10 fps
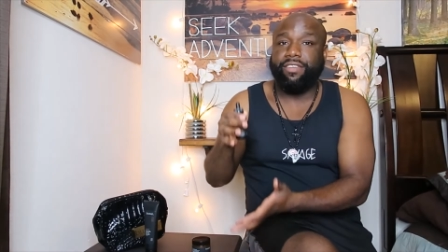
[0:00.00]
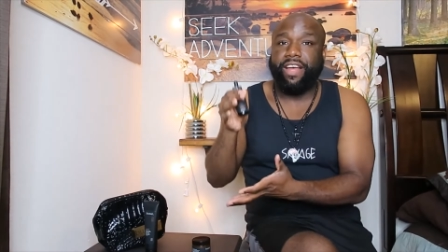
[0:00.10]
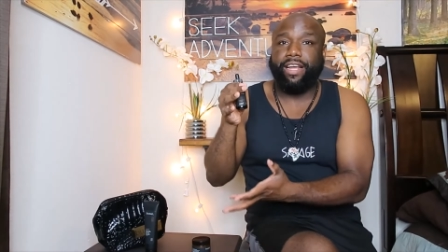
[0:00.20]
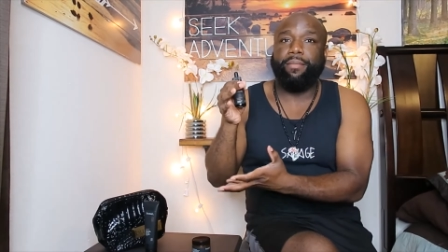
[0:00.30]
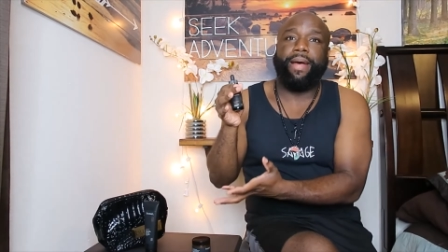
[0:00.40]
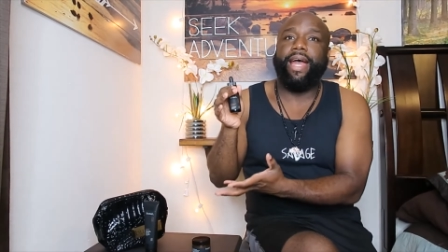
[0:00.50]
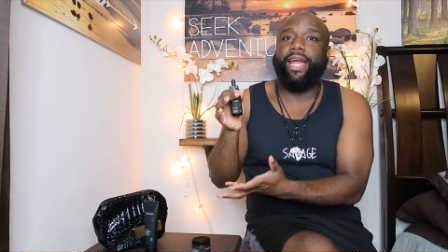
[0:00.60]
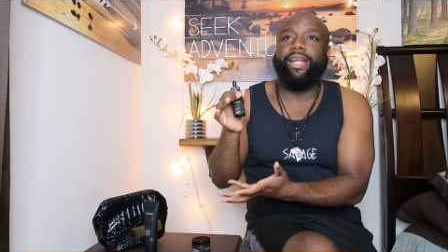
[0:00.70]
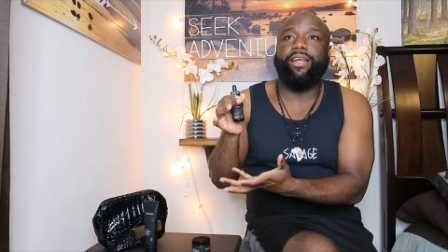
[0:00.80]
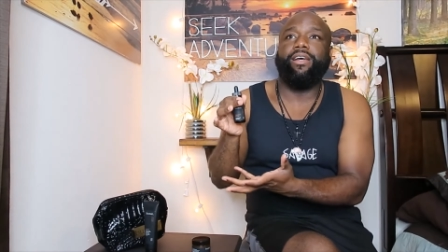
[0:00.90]
If I could buy
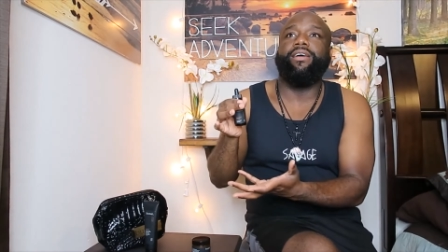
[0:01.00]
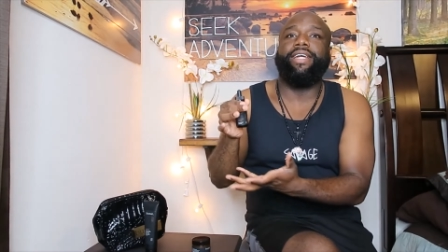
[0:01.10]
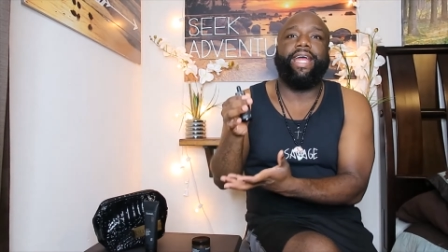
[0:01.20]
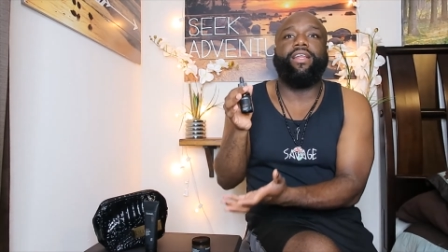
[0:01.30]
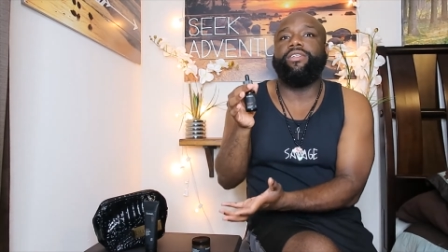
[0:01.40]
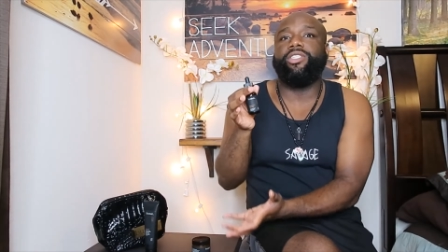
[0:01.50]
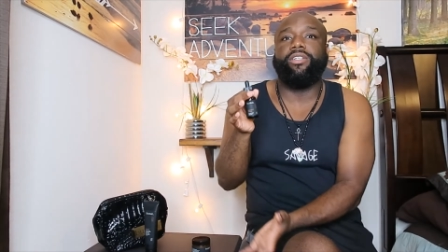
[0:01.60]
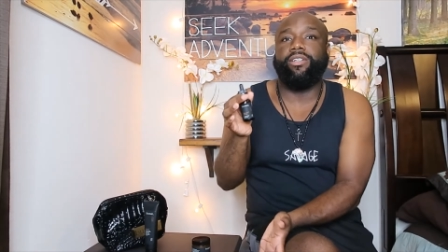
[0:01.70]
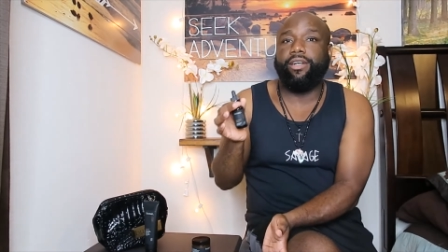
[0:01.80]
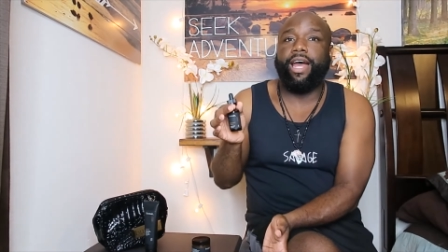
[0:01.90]
it in a gallon
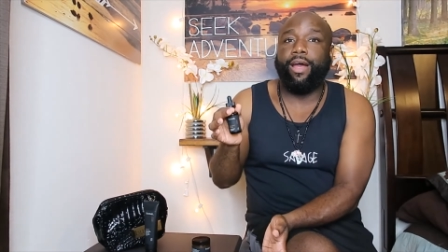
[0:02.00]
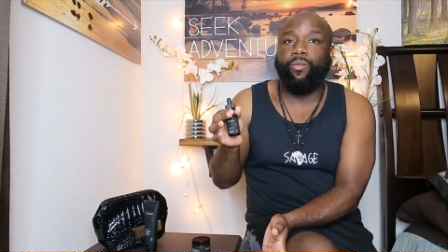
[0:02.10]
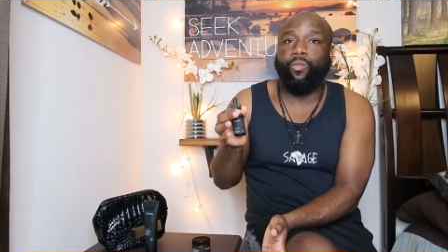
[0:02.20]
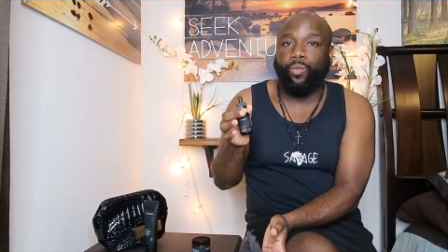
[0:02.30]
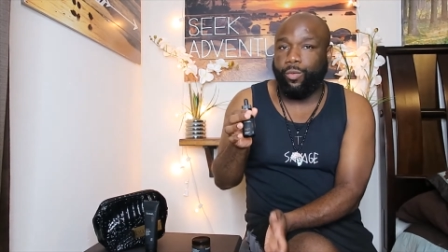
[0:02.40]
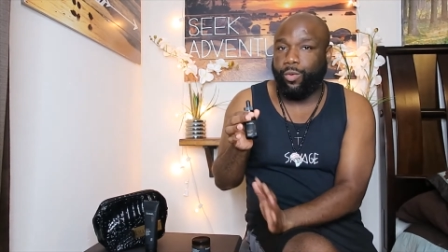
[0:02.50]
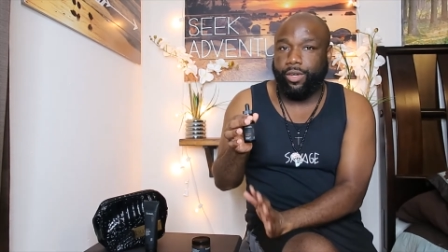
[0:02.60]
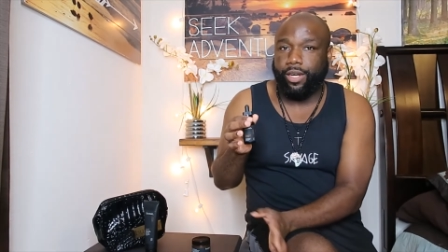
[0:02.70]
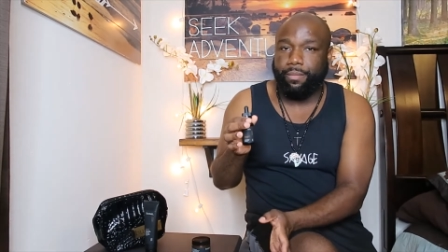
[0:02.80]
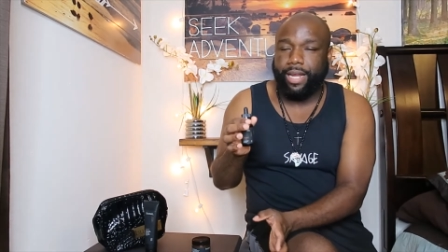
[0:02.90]
jug, I
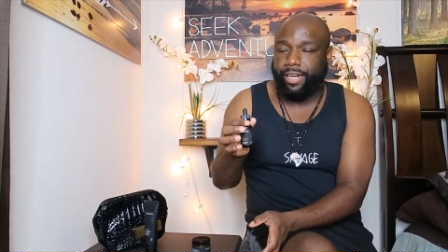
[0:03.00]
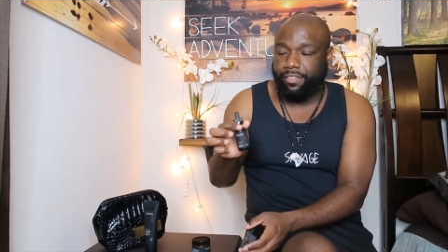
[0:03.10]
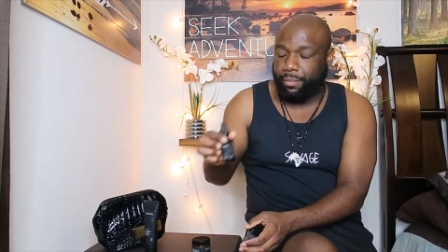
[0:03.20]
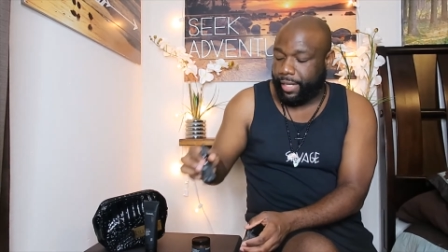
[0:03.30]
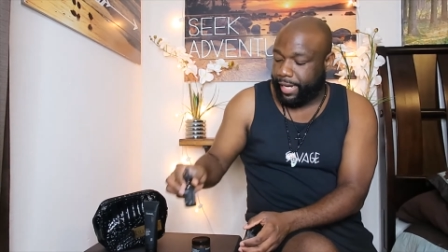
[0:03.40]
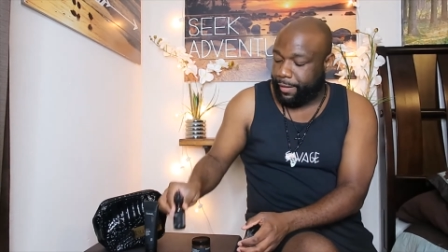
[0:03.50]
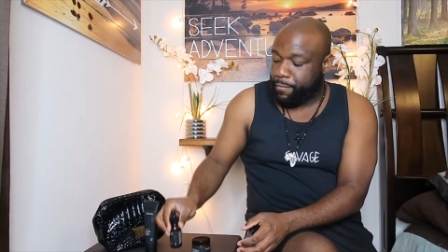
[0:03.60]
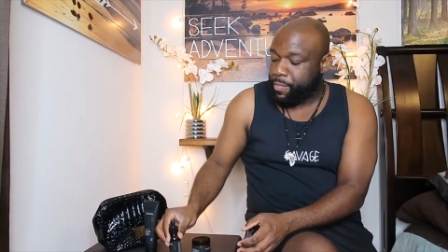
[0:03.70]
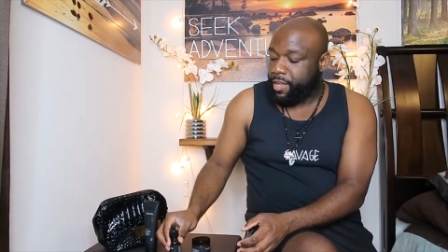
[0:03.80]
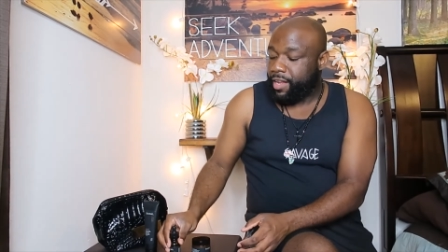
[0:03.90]
would. I'm not even playing.
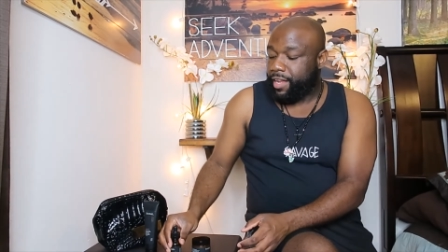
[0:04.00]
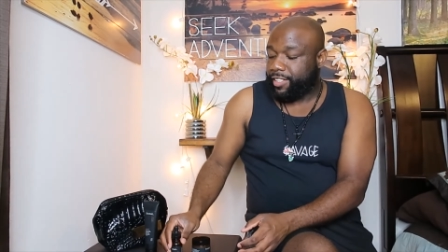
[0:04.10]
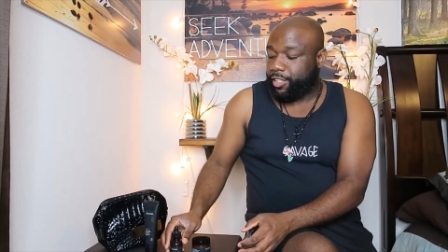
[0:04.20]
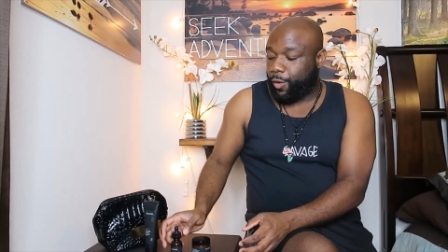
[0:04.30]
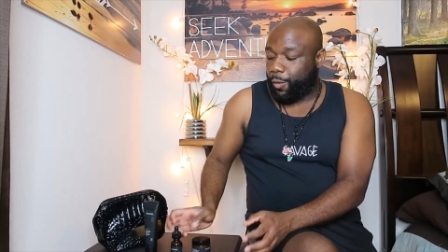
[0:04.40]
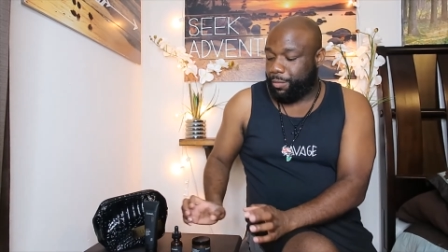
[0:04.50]
So